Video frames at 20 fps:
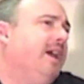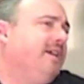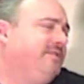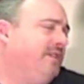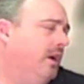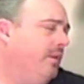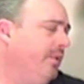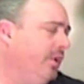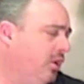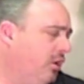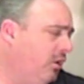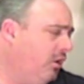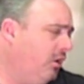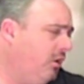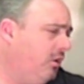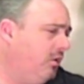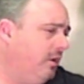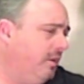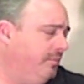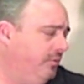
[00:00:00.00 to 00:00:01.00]
as I
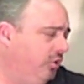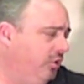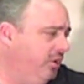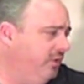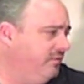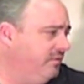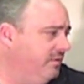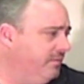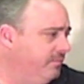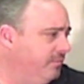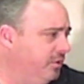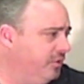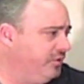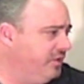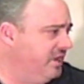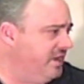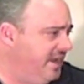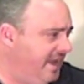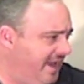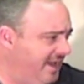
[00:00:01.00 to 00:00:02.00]
recall, I believe
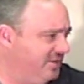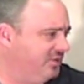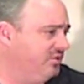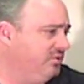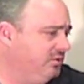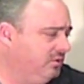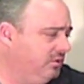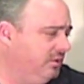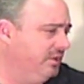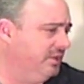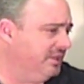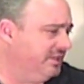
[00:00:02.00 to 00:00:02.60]
both the national